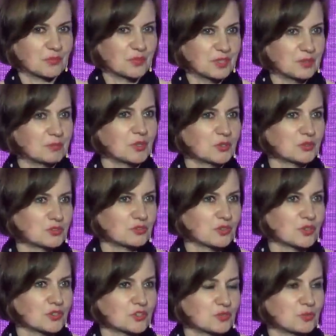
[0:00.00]
within Banque de
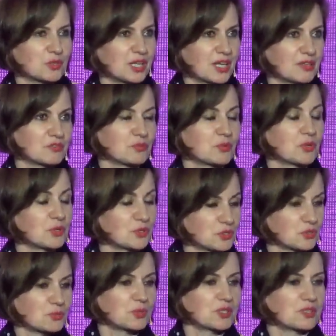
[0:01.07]
France, we have
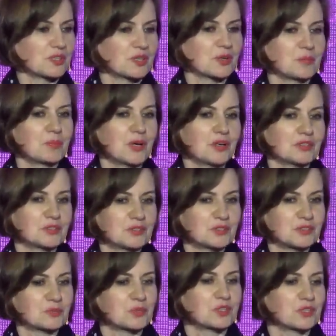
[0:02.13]
worked with
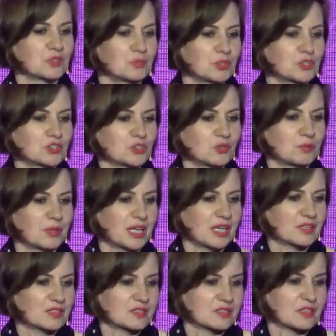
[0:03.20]
partners with commercial
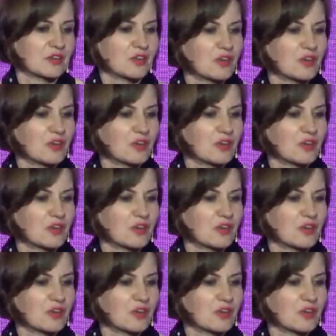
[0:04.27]
banks